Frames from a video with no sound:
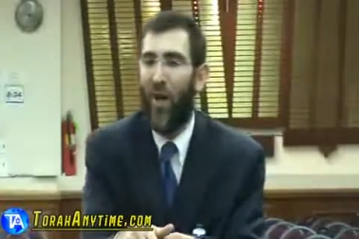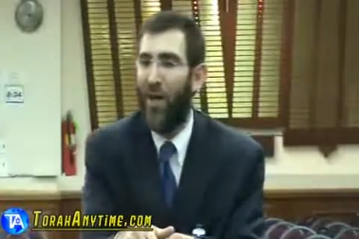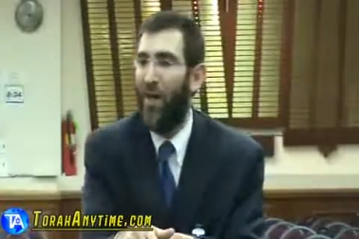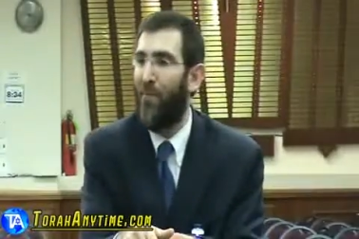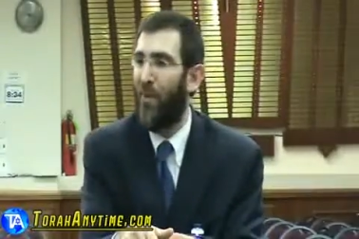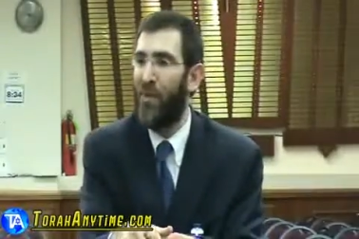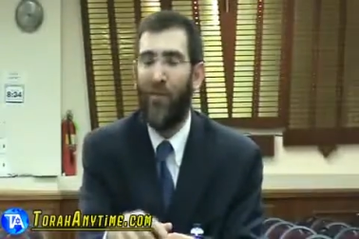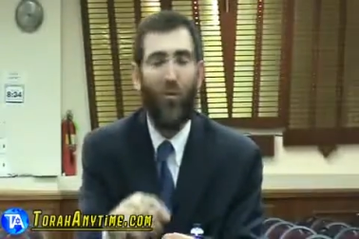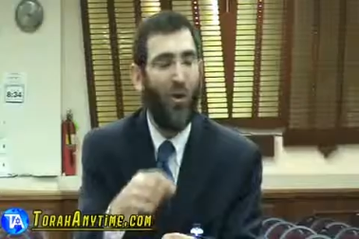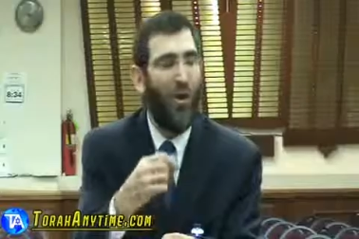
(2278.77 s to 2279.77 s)
who I am
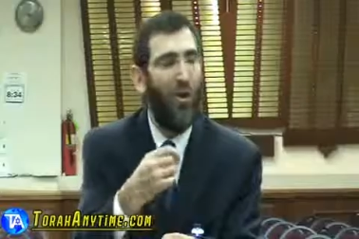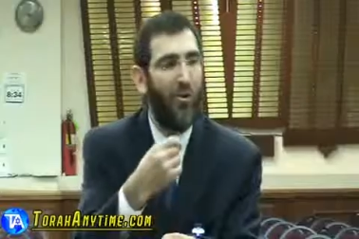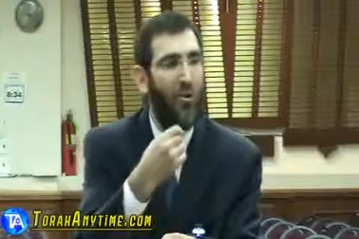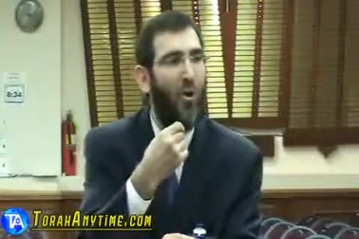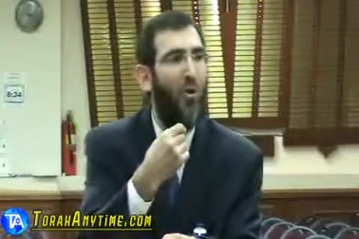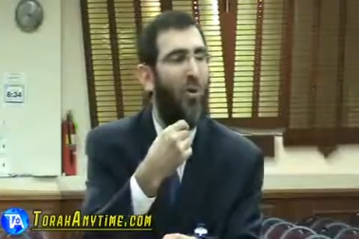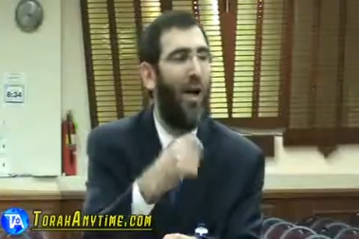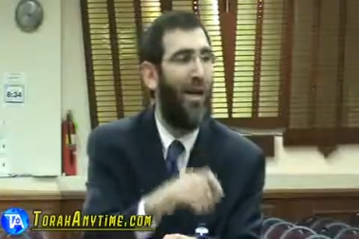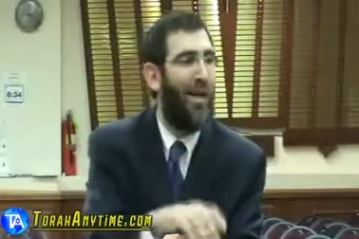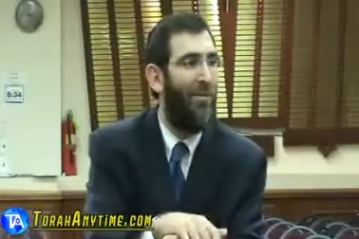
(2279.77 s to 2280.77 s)
because I worked hard to know
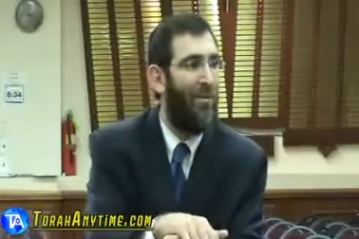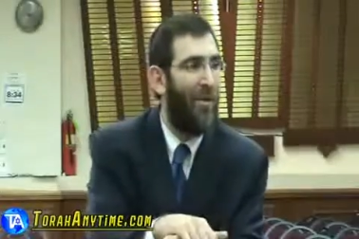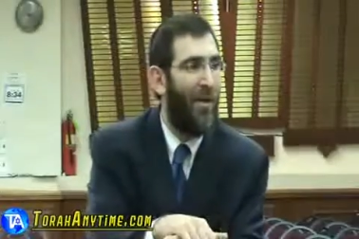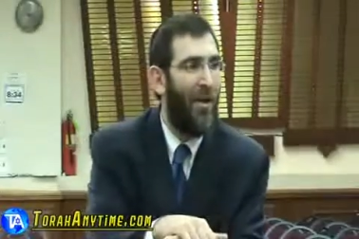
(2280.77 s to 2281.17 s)
who I am.